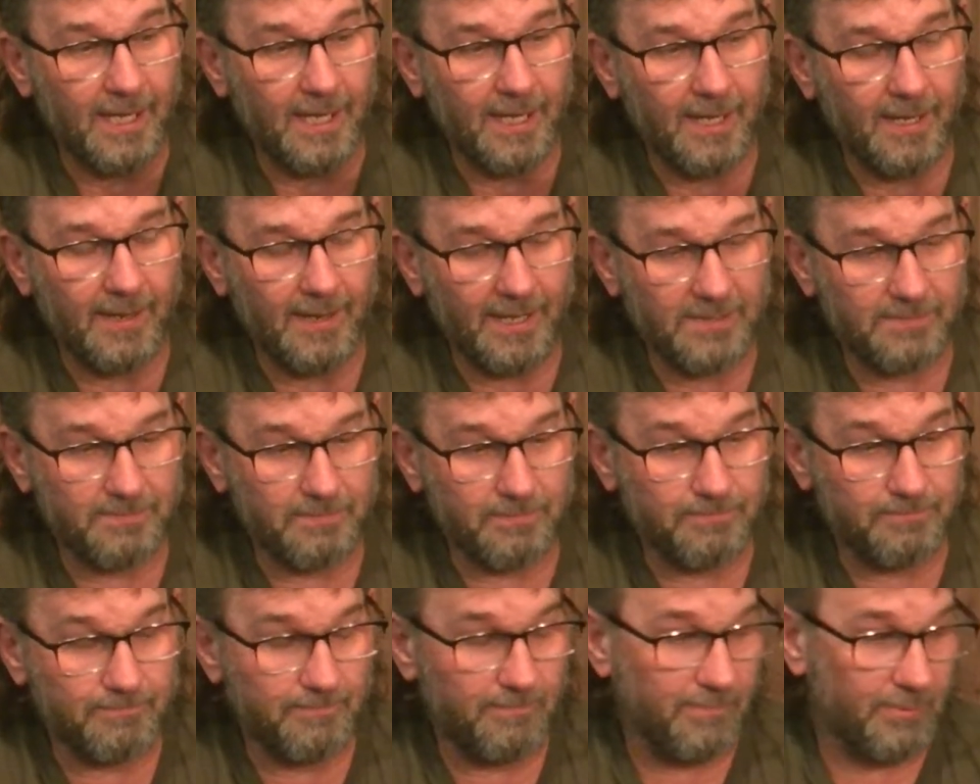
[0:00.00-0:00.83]
That's
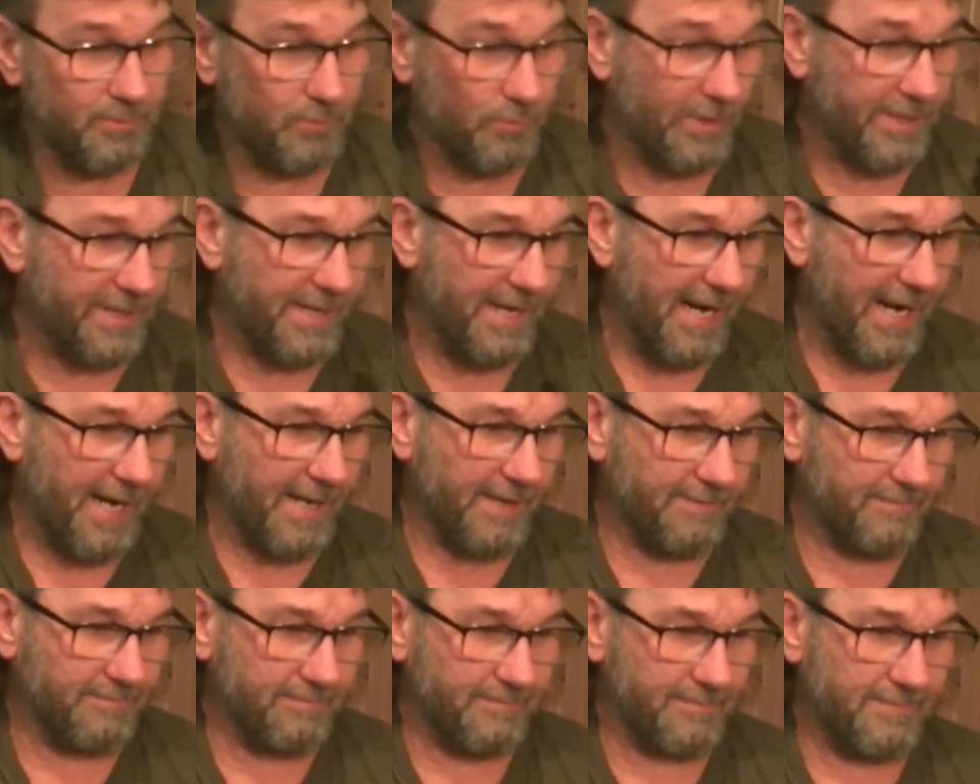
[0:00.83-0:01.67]
between
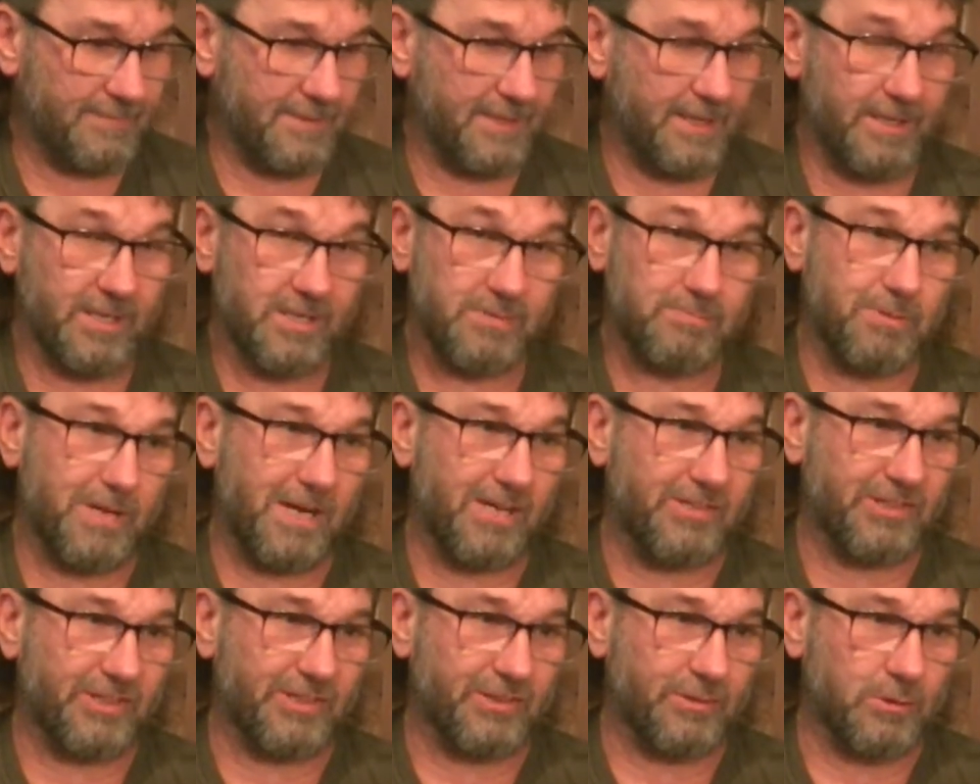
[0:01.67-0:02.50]
that and this
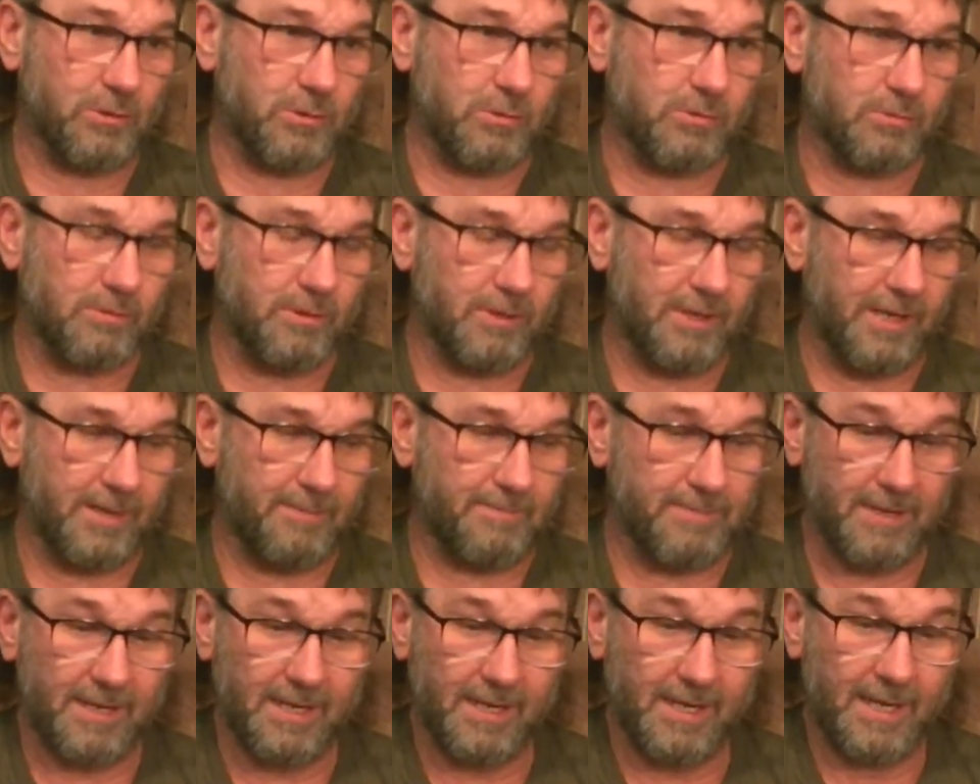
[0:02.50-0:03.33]
plastic little
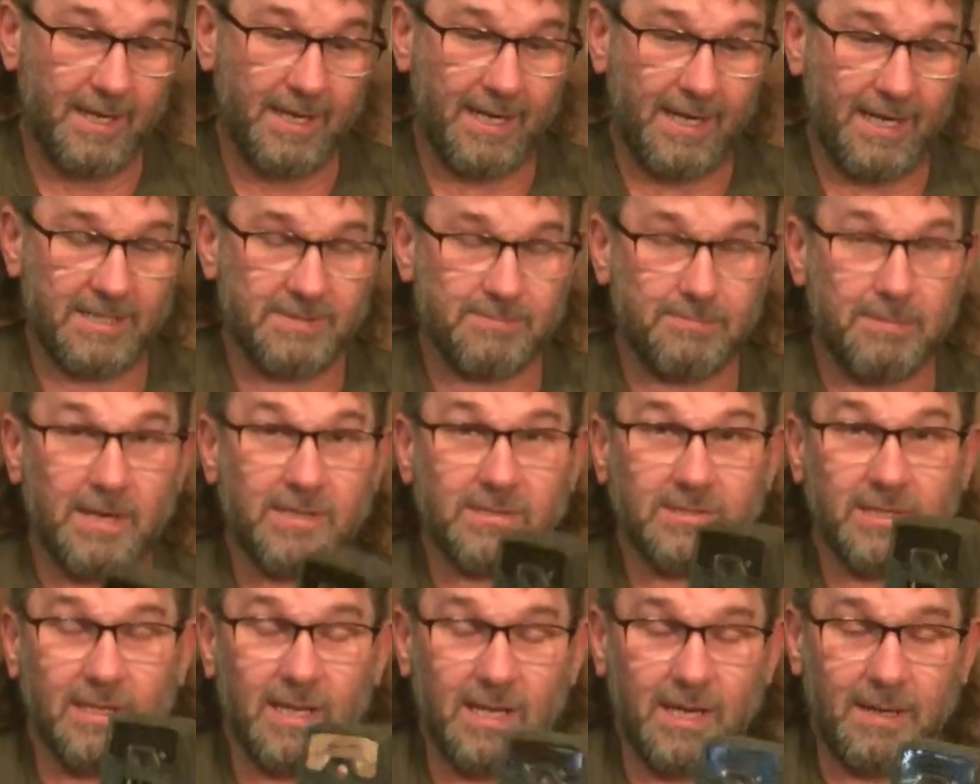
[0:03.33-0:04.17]
clip, that's
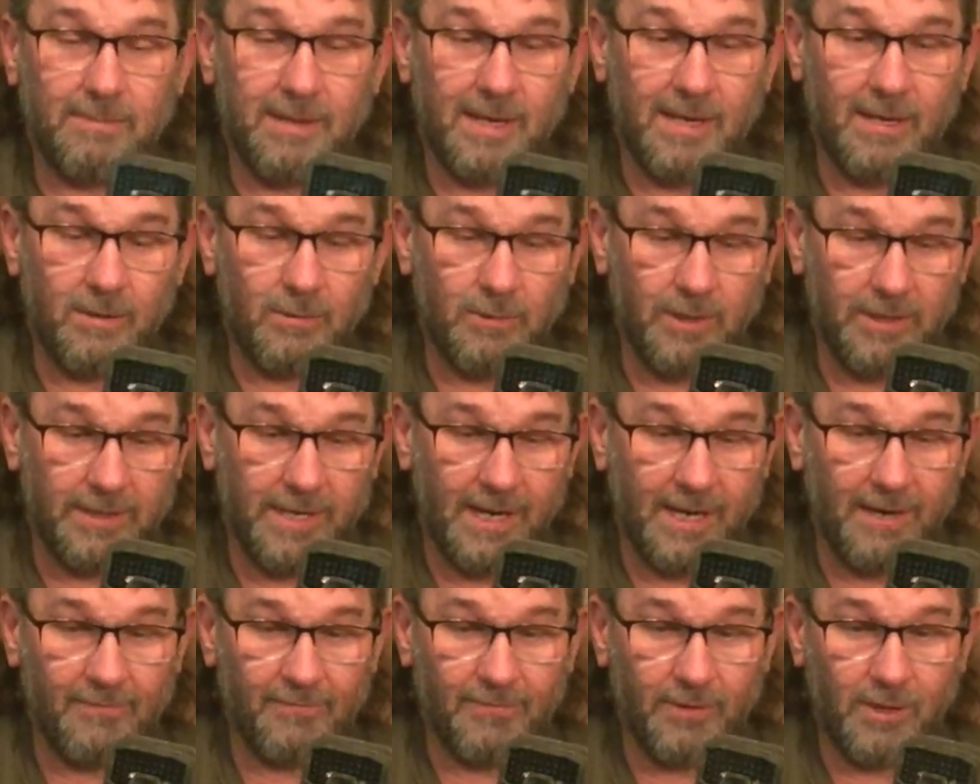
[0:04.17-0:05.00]
basically my only
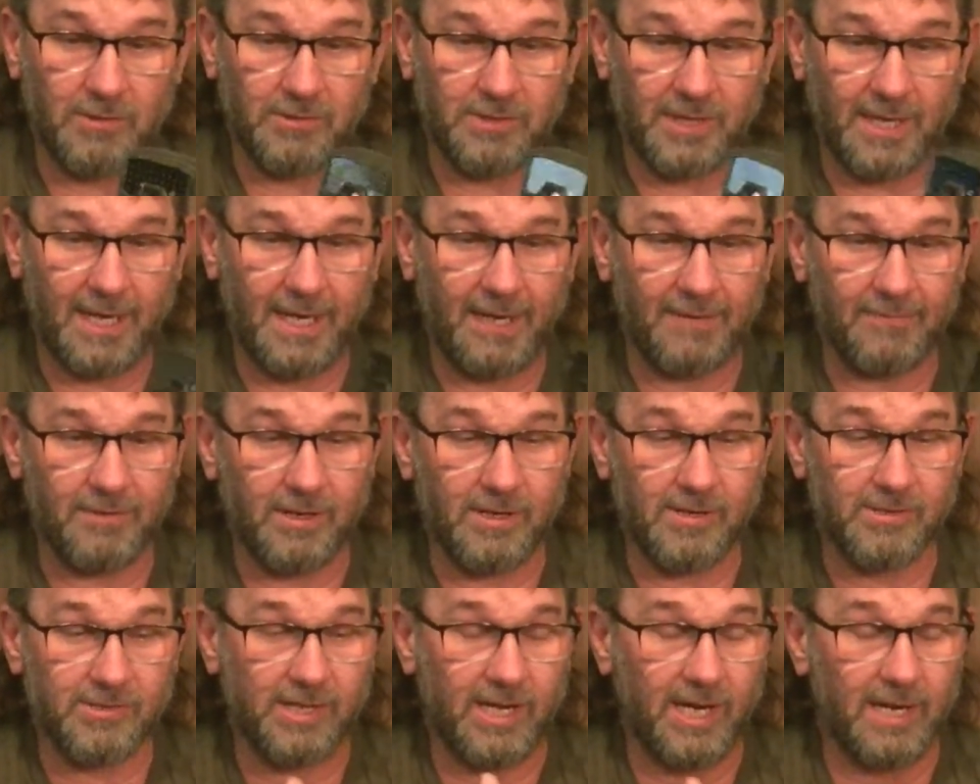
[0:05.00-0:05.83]
downfalls I have to
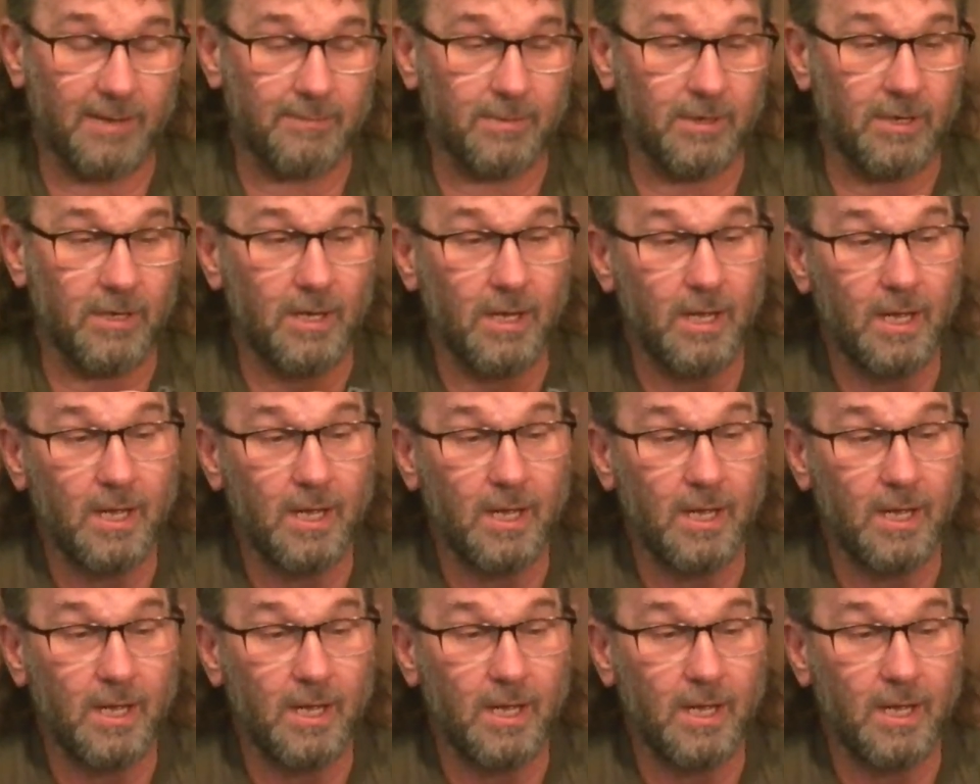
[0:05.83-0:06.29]
this camera.